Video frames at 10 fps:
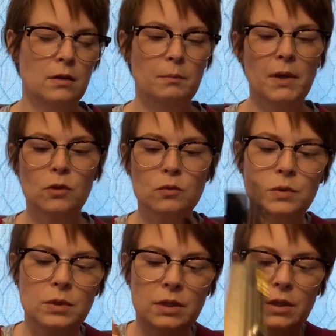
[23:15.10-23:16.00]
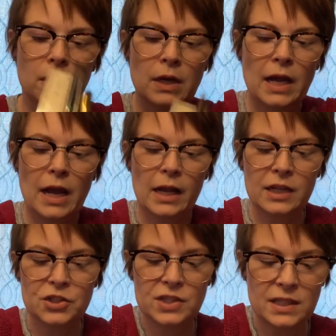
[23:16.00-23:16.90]
metal ruler, and
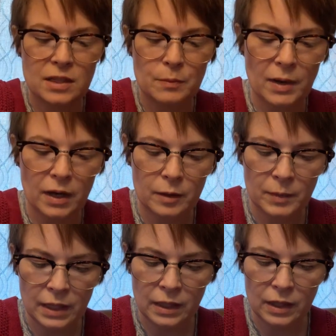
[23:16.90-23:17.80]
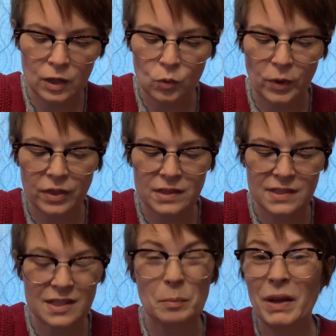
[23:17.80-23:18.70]
it's just at the bottom in here with
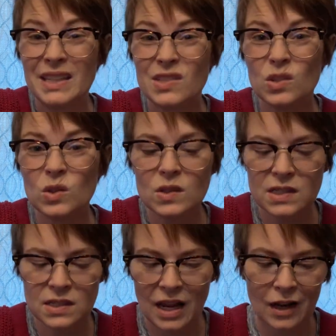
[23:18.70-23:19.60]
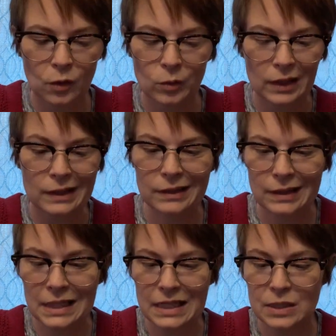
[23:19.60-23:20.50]
some pencils. I don't really
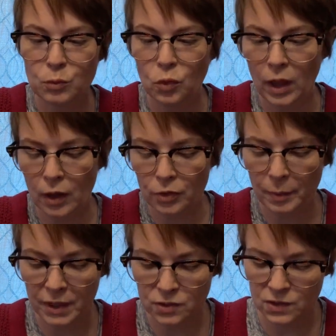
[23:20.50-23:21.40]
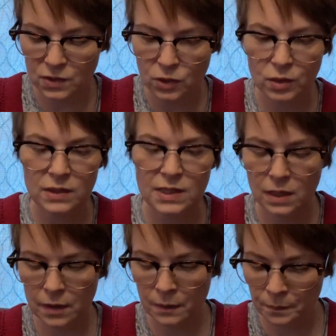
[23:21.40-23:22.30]
need to pull out the pencils so you can
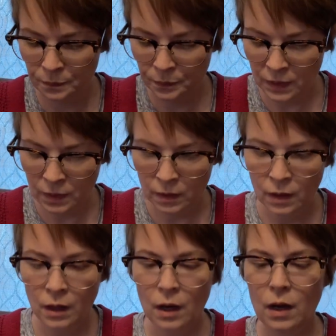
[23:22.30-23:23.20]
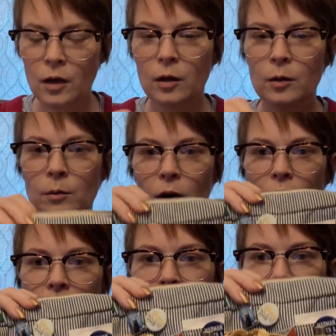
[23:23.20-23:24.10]
see them. Um, on